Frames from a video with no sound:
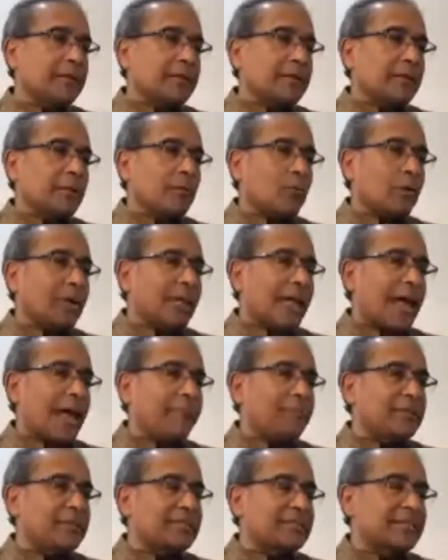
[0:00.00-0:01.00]
What
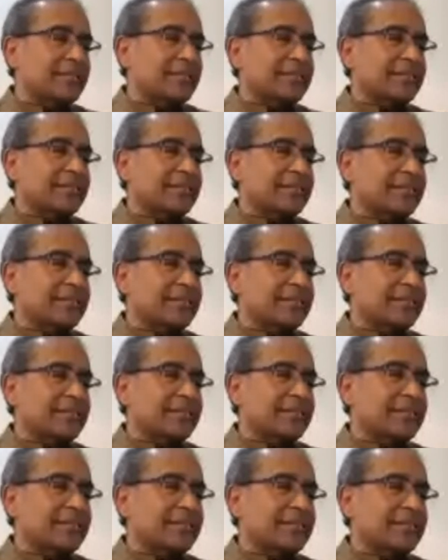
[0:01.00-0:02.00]
happens is that the
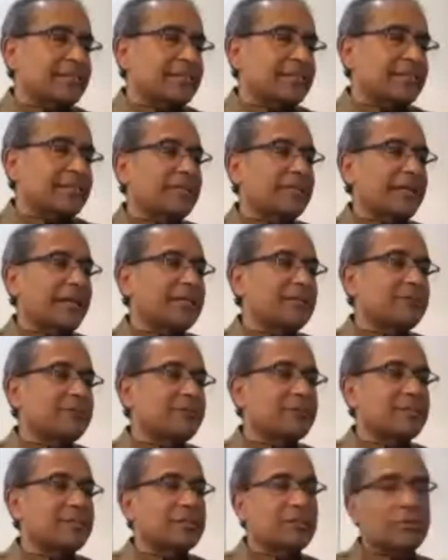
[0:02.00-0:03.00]
cells, after it
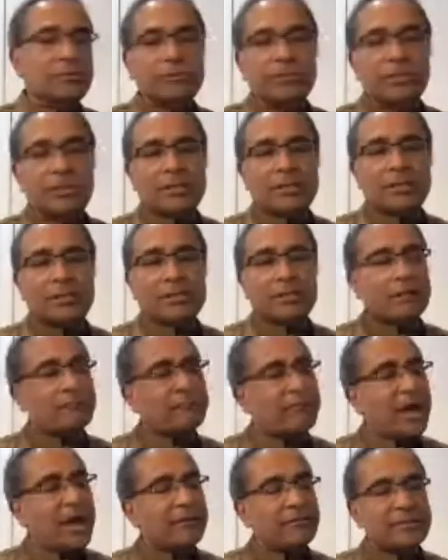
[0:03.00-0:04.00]
enters into the
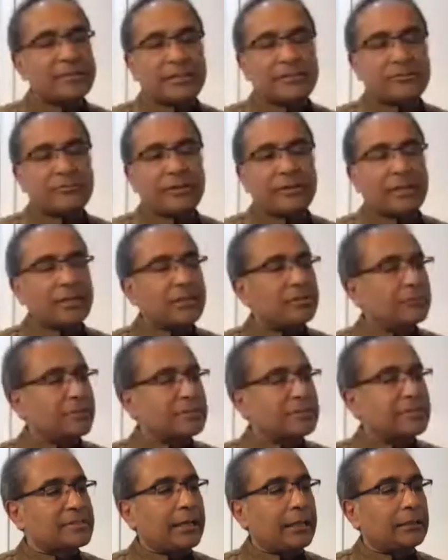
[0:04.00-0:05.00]
virus entering into the
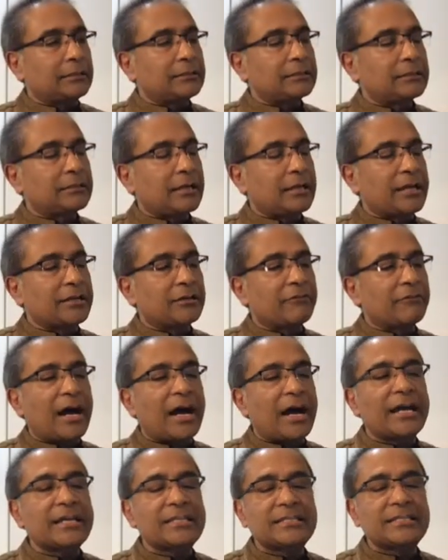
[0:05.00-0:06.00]
cell, kind of
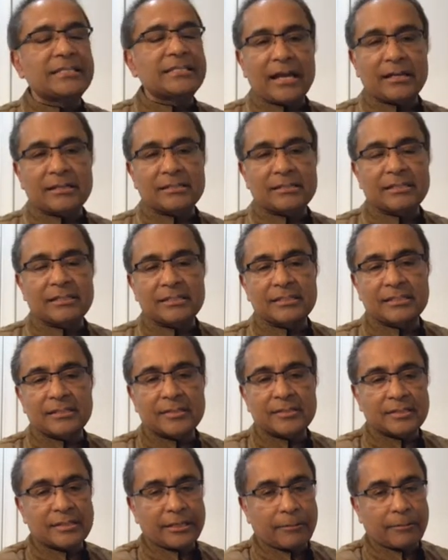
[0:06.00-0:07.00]
hijacks the
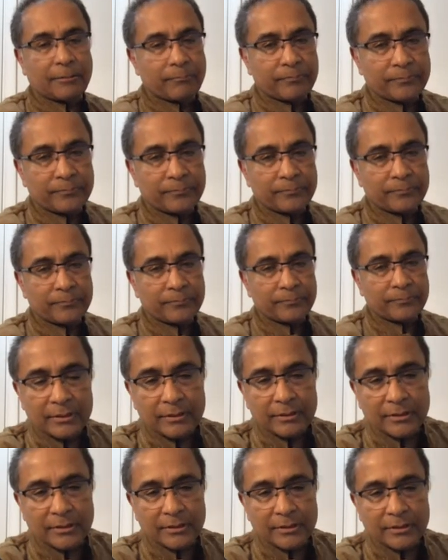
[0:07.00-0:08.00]
system,
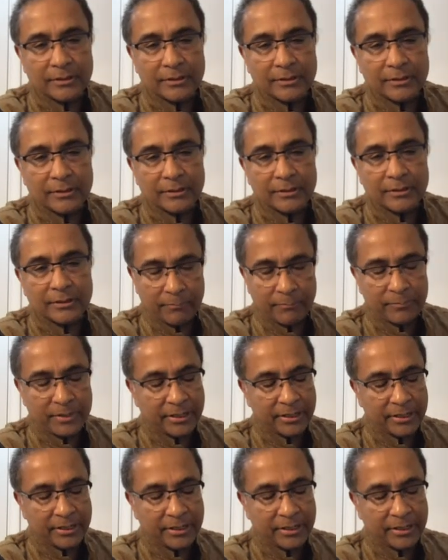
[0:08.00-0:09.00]
the
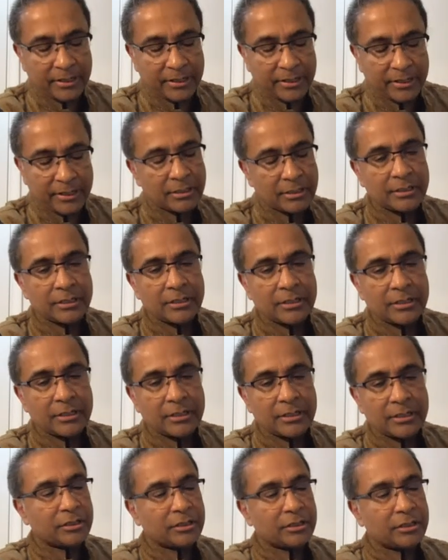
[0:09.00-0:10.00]
replication
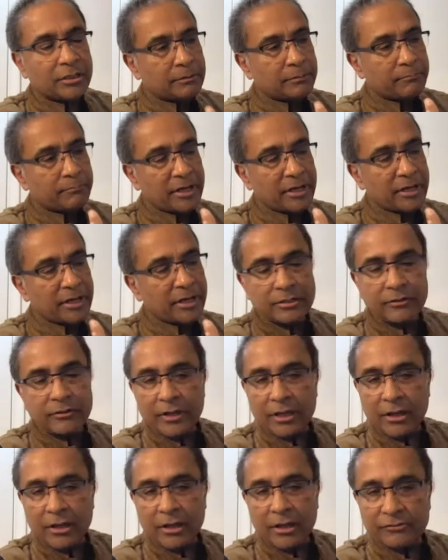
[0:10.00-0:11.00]
or the
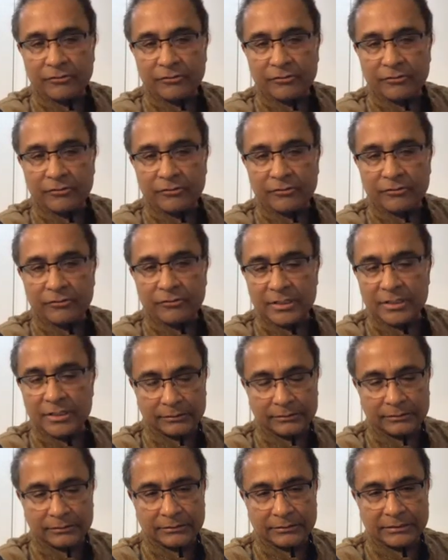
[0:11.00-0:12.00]
machinery of the cell,
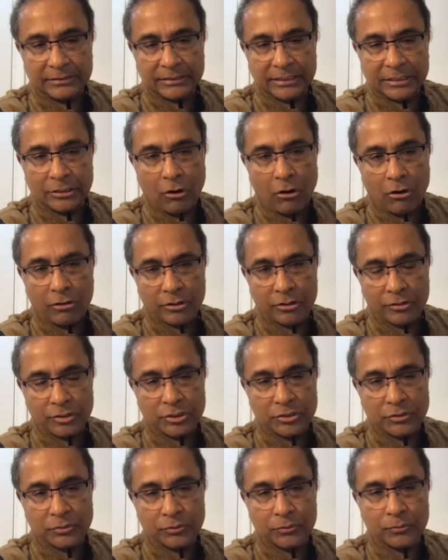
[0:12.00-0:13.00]
in order
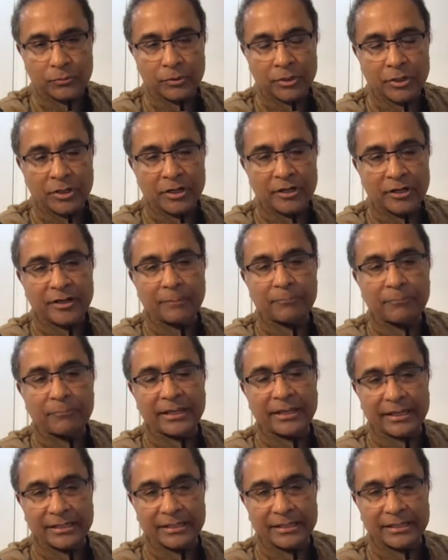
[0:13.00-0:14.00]
to
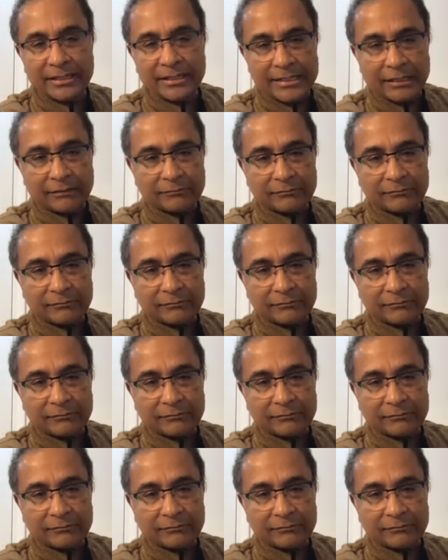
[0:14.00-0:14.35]
replicate itself.